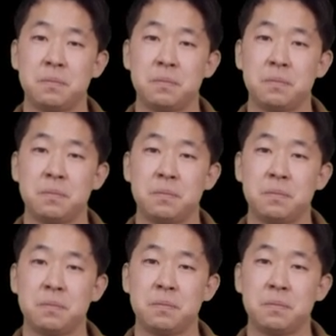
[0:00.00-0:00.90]

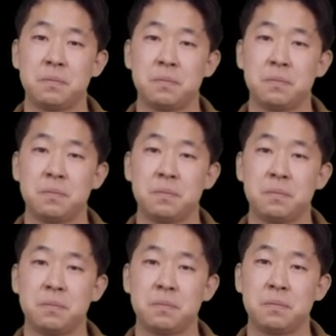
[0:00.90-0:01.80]

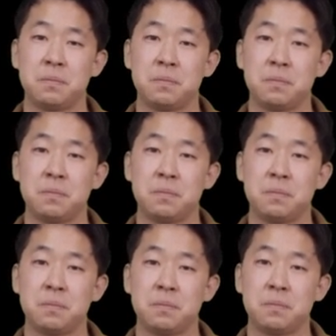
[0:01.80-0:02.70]

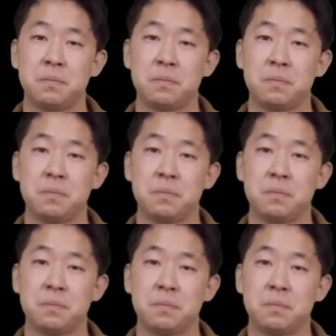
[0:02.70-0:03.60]

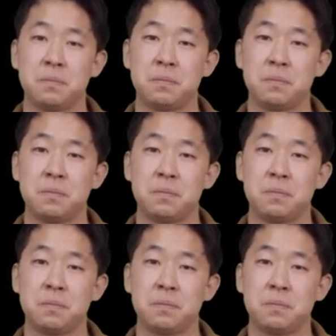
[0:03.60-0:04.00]
[no speech]